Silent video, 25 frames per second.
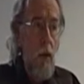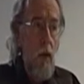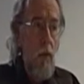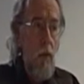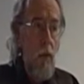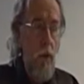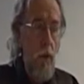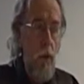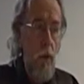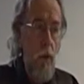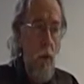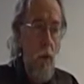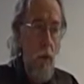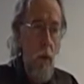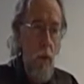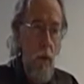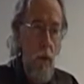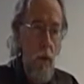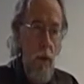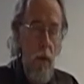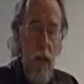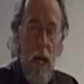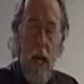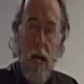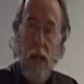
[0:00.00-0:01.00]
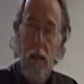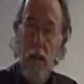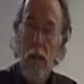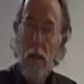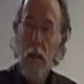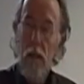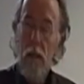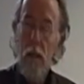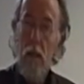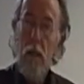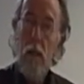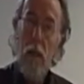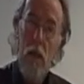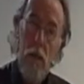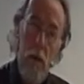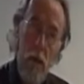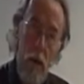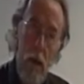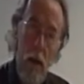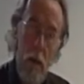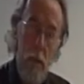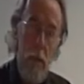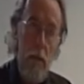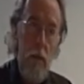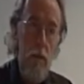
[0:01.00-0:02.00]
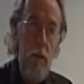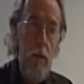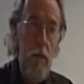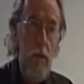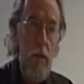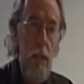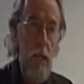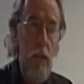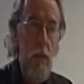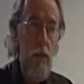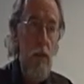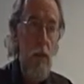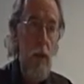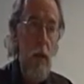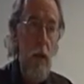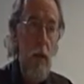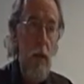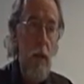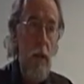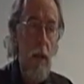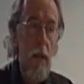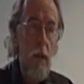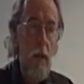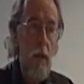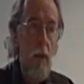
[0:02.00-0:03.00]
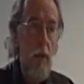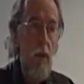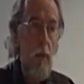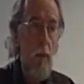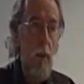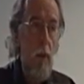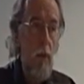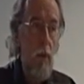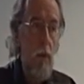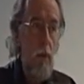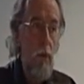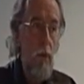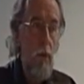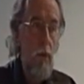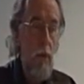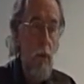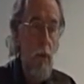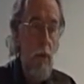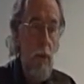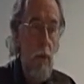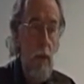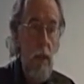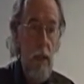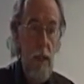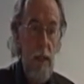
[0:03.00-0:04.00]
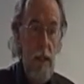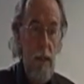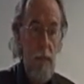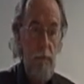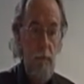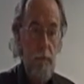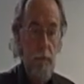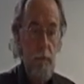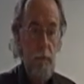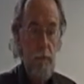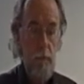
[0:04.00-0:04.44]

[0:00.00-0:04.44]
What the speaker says: So there's that. I mean, for Nietzsche, I think there's both the